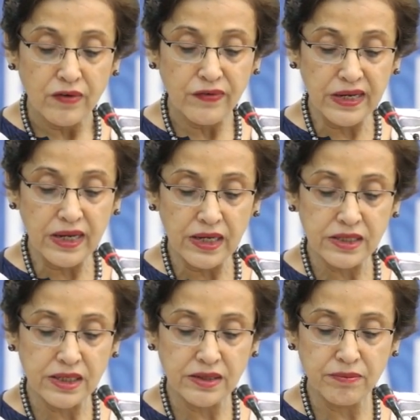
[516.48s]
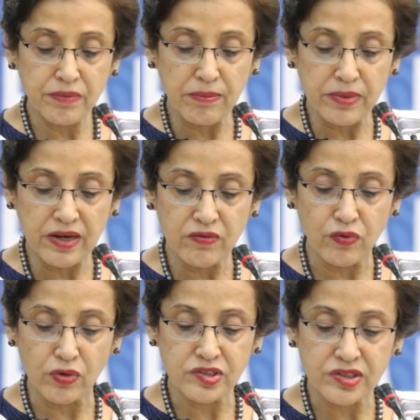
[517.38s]
Feeding Indian public
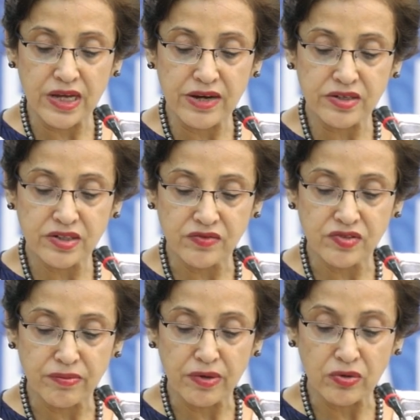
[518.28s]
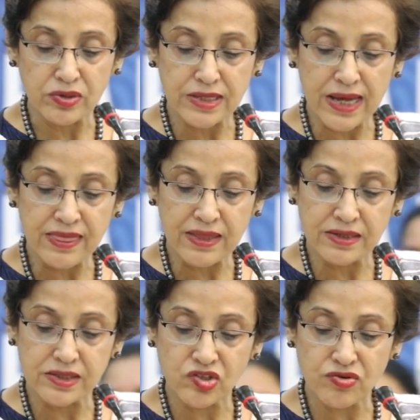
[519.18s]
false narratives about death,
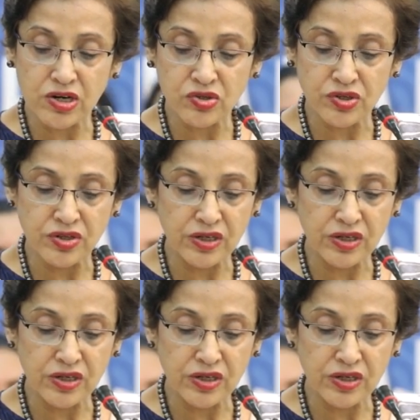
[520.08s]
destruction,